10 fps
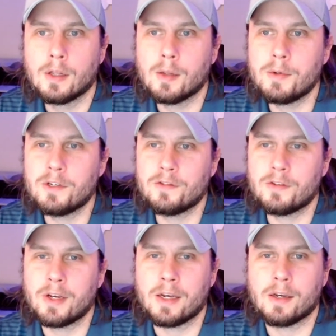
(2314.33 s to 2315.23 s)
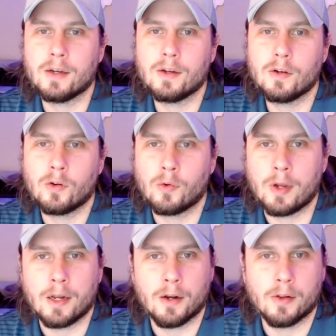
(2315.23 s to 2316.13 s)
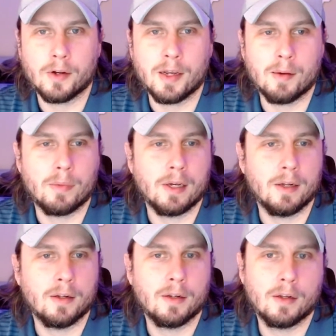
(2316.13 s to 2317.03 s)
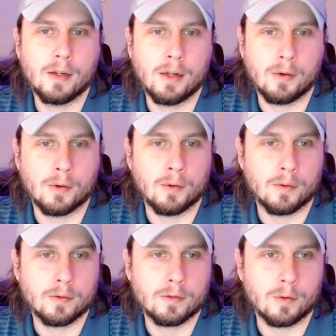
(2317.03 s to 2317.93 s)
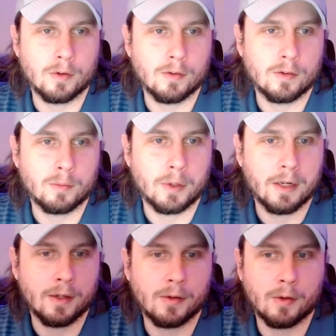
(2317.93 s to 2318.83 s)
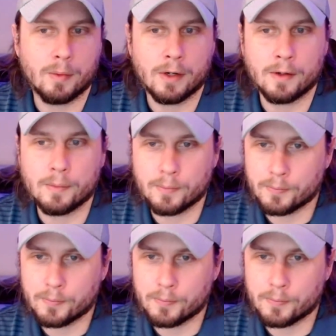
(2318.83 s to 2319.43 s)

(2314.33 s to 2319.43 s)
Let me just like create another campaign and I'll sort of explain it a little better.